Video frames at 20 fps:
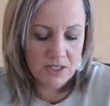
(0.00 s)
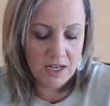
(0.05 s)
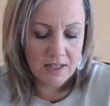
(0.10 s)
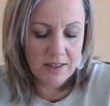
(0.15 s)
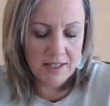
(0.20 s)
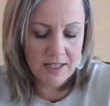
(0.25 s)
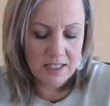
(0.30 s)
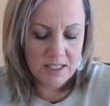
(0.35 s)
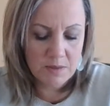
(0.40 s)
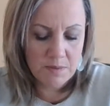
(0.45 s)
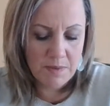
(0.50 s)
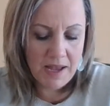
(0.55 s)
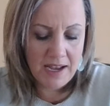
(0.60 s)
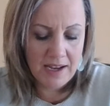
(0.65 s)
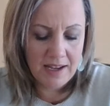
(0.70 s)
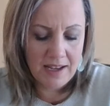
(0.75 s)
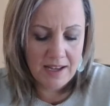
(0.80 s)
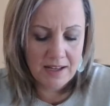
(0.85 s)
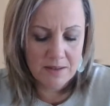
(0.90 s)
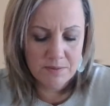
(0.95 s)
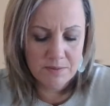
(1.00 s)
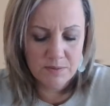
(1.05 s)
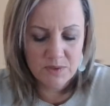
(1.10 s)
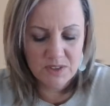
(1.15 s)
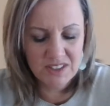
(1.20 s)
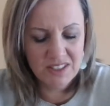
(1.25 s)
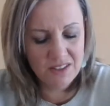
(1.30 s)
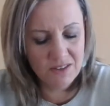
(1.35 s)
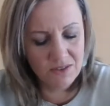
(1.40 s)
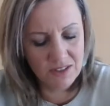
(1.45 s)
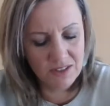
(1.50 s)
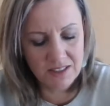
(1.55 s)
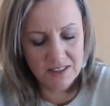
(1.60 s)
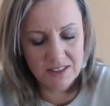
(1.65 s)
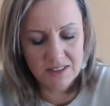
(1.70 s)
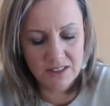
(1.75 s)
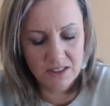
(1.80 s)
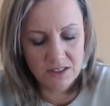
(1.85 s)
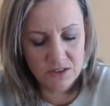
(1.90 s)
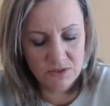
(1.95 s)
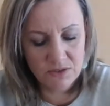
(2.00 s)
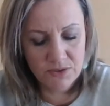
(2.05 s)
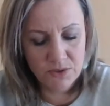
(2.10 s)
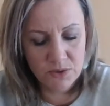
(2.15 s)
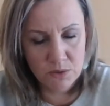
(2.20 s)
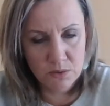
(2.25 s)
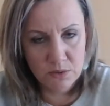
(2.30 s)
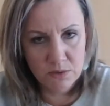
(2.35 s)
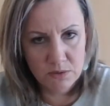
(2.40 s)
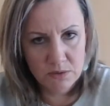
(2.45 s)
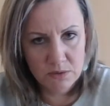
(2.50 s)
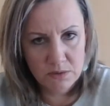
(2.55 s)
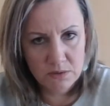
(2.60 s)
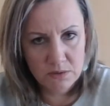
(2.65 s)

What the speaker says: I glanced back at him. Was he really such a fool?